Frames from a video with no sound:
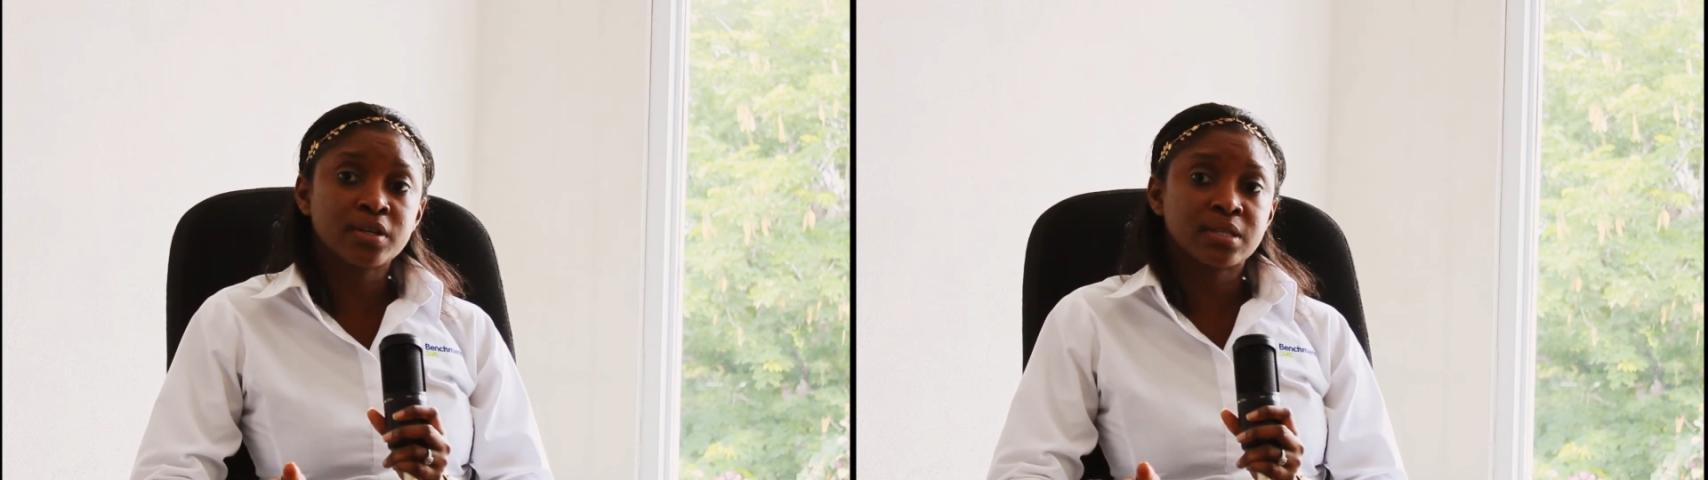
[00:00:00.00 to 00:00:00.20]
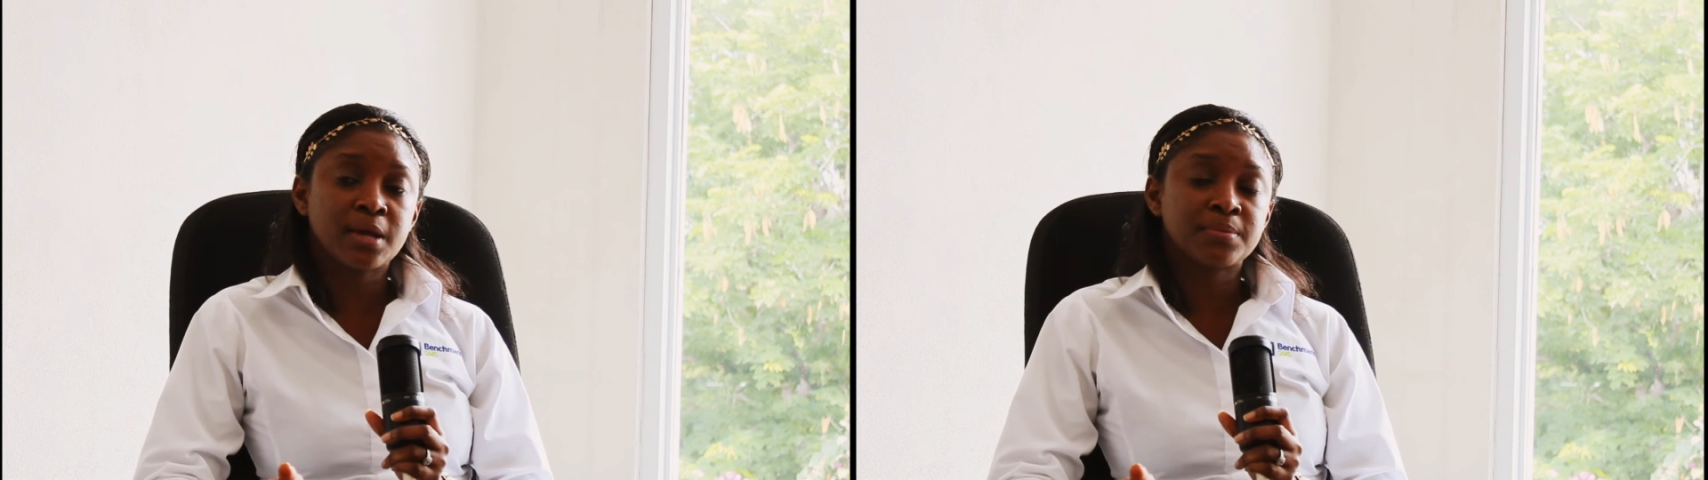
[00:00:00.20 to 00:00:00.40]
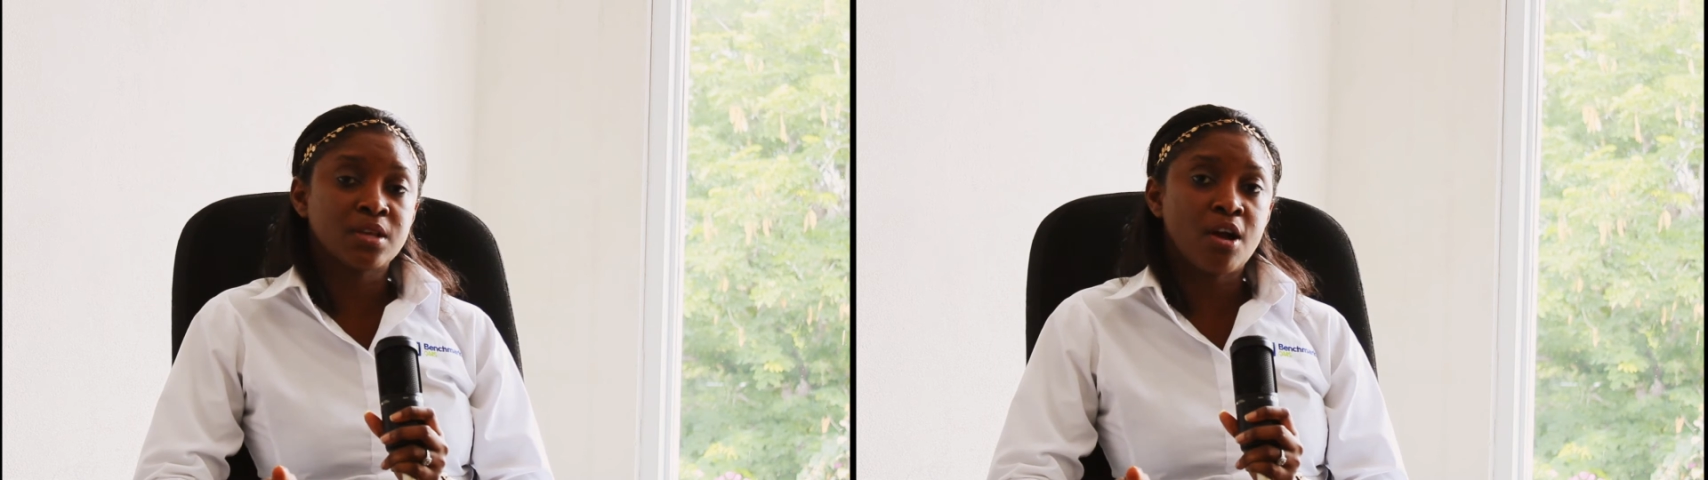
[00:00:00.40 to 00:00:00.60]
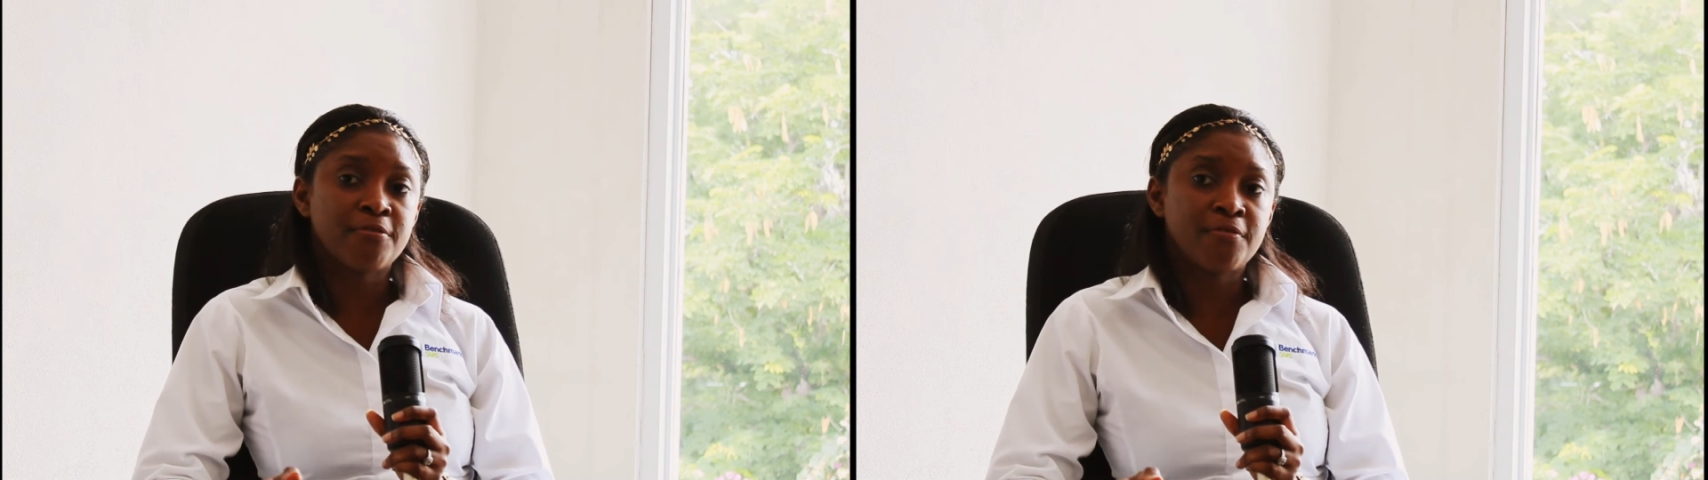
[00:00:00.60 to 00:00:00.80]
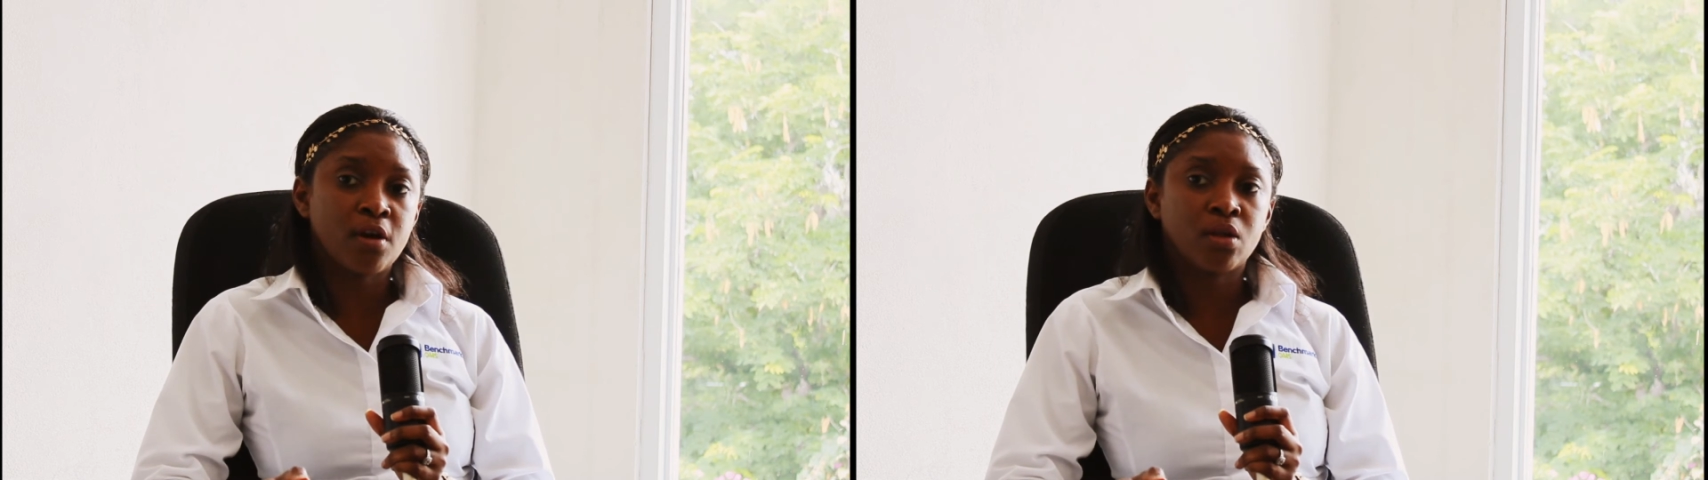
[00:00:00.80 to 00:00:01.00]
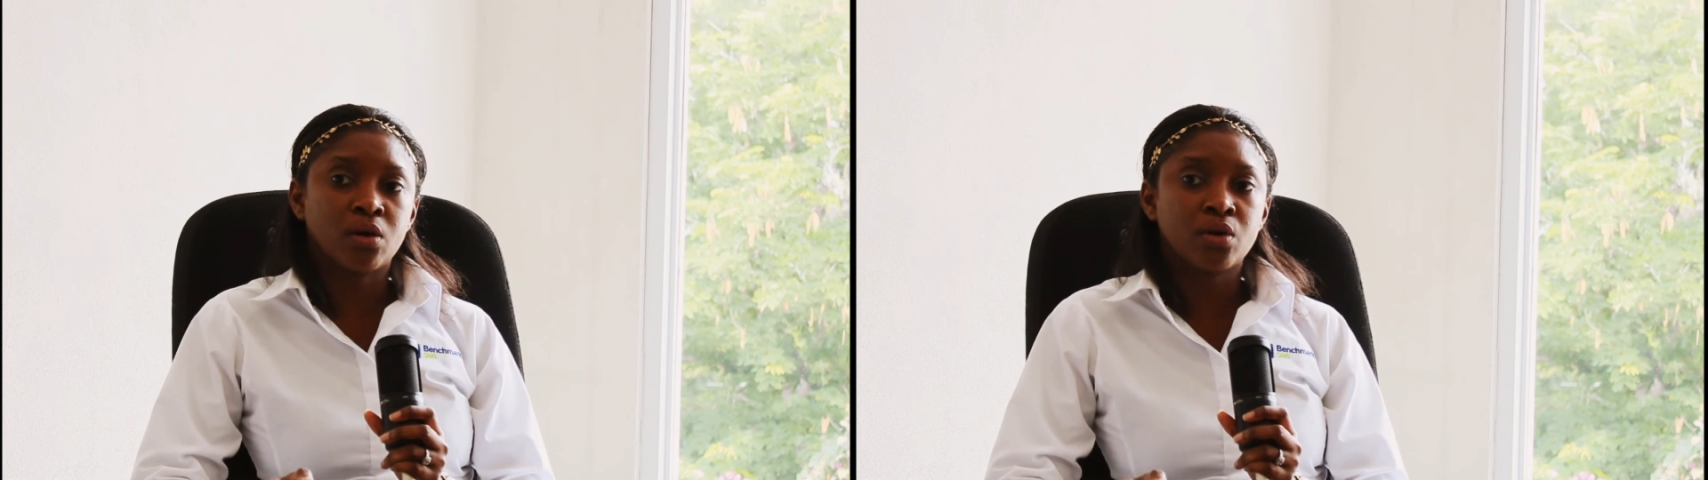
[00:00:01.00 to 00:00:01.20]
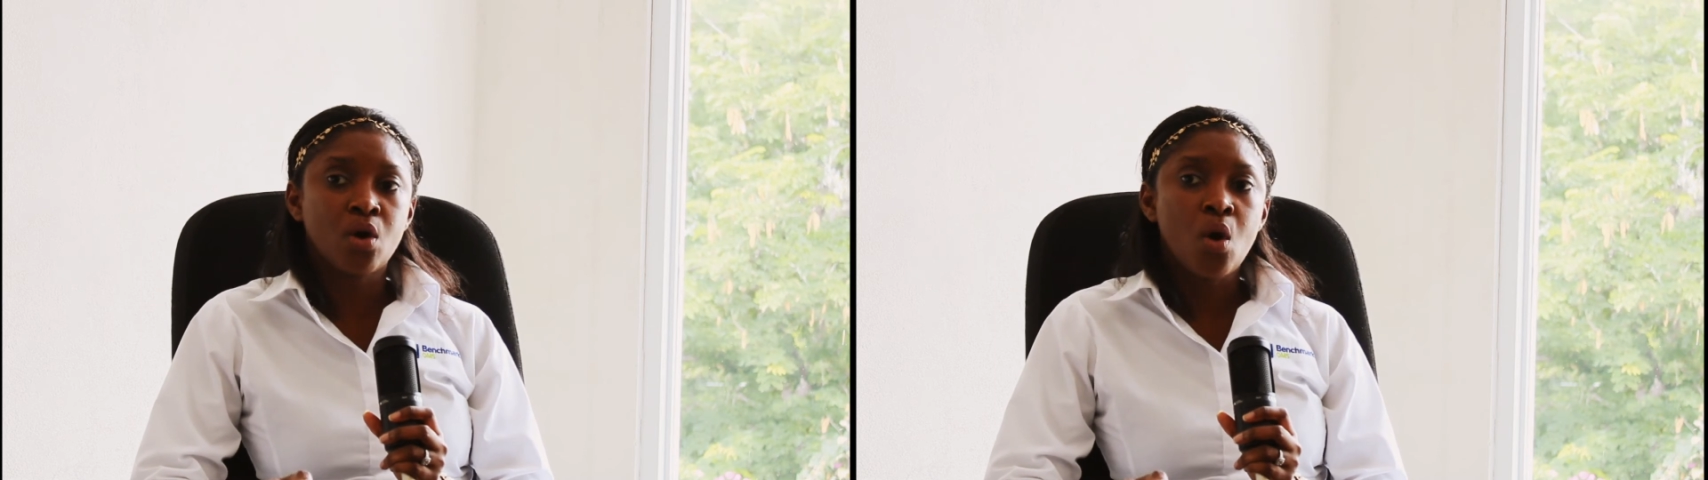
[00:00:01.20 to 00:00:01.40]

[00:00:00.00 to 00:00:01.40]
steps are followed,